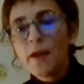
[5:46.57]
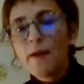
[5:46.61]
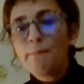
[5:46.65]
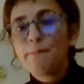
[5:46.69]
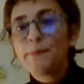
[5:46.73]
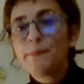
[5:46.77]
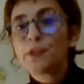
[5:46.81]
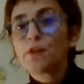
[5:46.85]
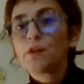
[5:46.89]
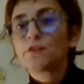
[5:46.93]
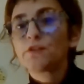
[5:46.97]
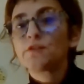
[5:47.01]

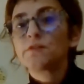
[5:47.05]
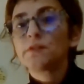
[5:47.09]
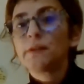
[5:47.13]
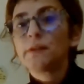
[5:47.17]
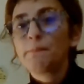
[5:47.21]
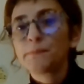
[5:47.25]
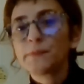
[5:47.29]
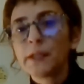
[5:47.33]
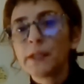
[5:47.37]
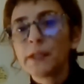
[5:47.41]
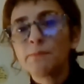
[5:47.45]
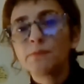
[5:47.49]
Because
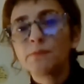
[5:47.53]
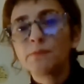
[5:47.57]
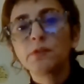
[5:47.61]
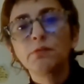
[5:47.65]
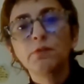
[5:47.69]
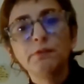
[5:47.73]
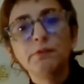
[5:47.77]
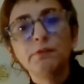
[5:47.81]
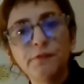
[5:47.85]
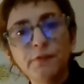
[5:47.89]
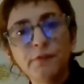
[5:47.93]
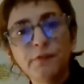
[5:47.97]
sometimes the
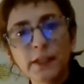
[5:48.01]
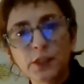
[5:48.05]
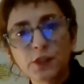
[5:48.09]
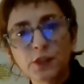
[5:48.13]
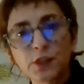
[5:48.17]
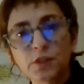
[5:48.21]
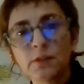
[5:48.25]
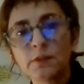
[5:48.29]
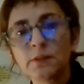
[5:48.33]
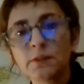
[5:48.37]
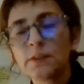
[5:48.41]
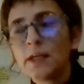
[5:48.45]

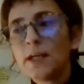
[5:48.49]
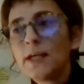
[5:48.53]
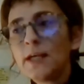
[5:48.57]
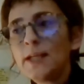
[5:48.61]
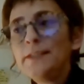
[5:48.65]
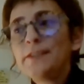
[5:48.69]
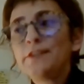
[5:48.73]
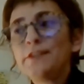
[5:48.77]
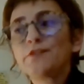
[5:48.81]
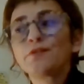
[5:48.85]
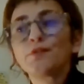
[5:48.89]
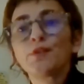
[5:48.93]
reflection,
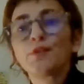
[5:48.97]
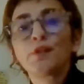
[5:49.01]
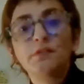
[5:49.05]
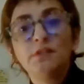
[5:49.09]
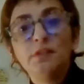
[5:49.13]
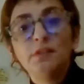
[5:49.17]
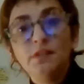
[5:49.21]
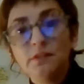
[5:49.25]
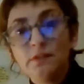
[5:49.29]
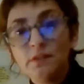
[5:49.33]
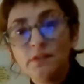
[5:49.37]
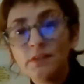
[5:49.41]
it's not
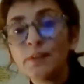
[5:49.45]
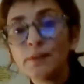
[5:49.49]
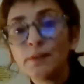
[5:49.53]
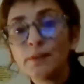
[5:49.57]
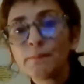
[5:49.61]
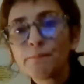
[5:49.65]
easy.